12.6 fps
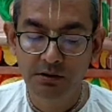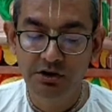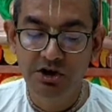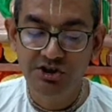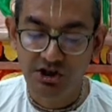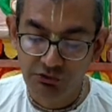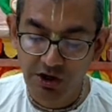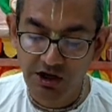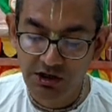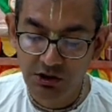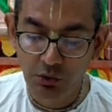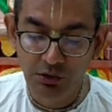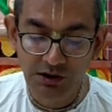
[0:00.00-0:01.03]

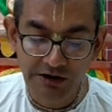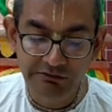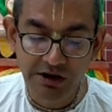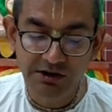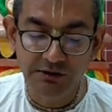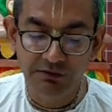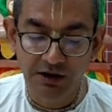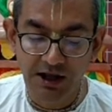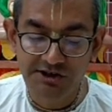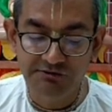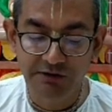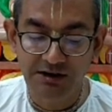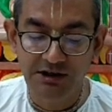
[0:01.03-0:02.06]
regenerate who live in the
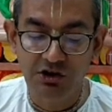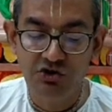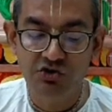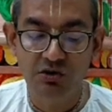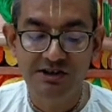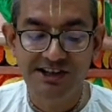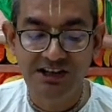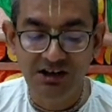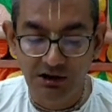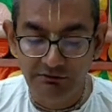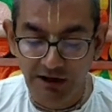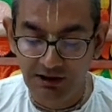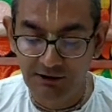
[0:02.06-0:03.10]
village where there is only
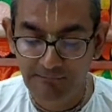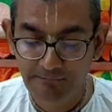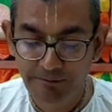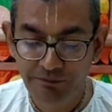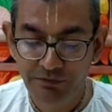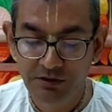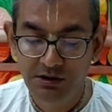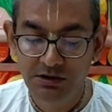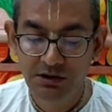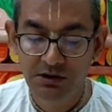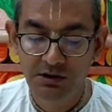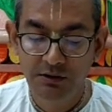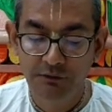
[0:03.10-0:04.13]
single well?
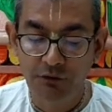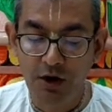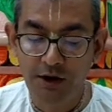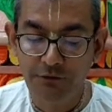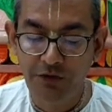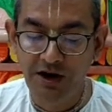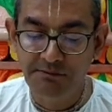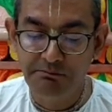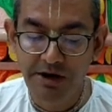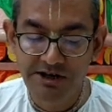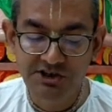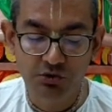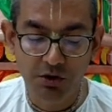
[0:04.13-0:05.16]
What fate
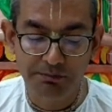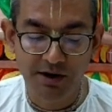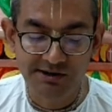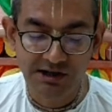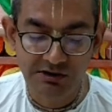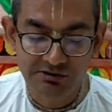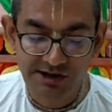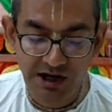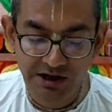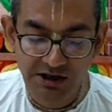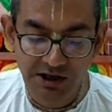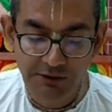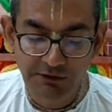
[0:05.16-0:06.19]
meets to a person
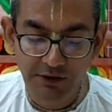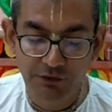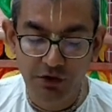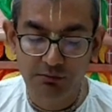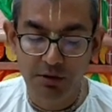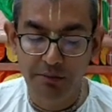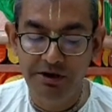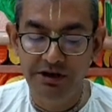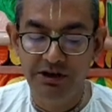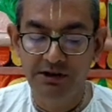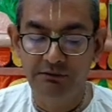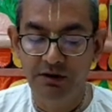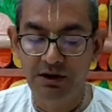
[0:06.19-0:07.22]
residing even for a moment
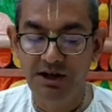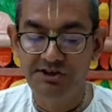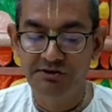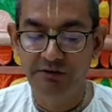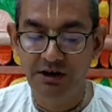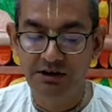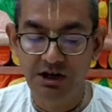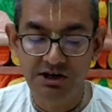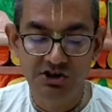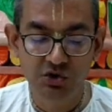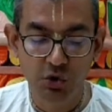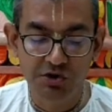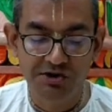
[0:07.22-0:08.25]
in the village where there
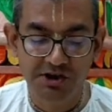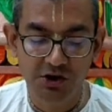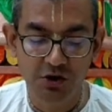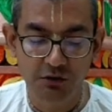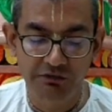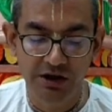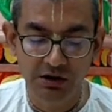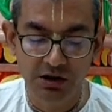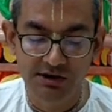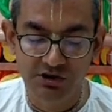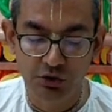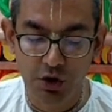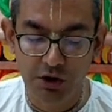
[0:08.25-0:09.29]
is no study of
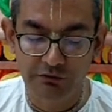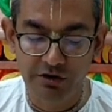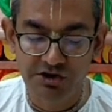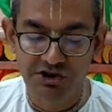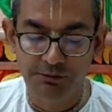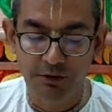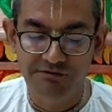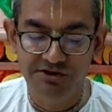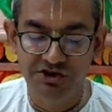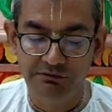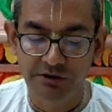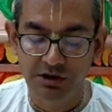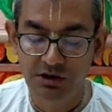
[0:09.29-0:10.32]
Vedas nor worship of
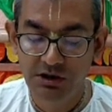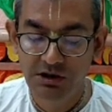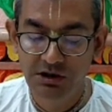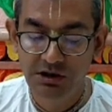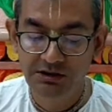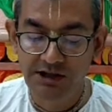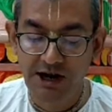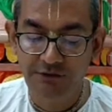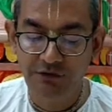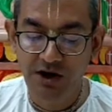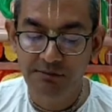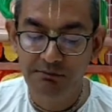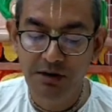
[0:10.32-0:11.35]
Shiva? That
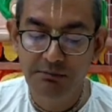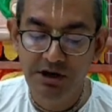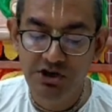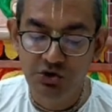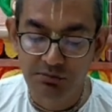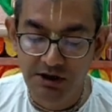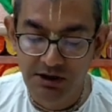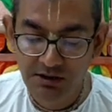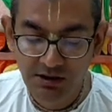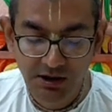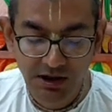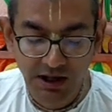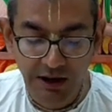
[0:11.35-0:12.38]
fate may meet to me.
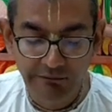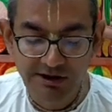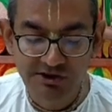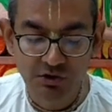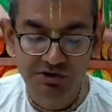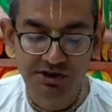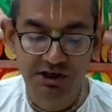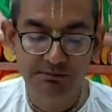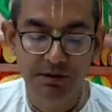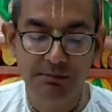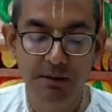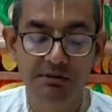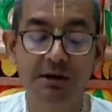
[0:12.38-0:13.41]
Having so said,
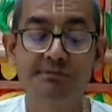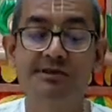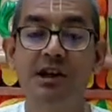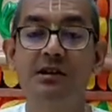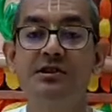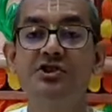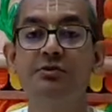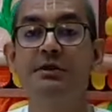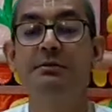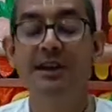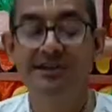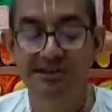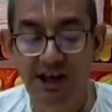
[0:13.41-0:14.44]
Bhima became silent. So
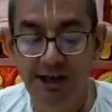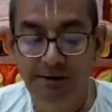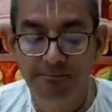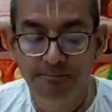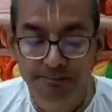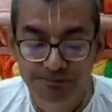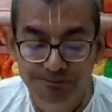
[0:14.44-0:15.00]
Bhima is saying